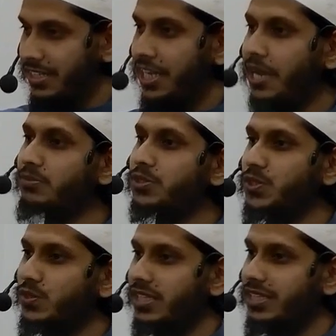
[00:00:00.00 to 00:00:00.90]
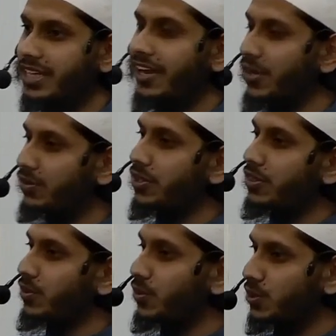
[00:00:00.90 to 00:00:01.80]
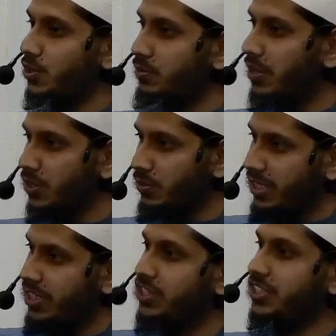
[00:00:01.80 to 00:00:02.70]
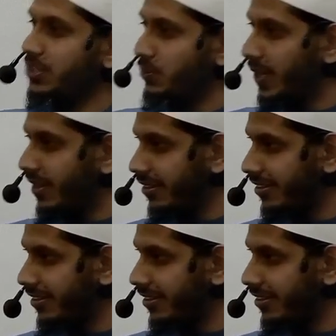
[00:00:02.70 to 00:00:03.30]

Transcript: They come to know that the guy on the throne was our brother we ditched in the well.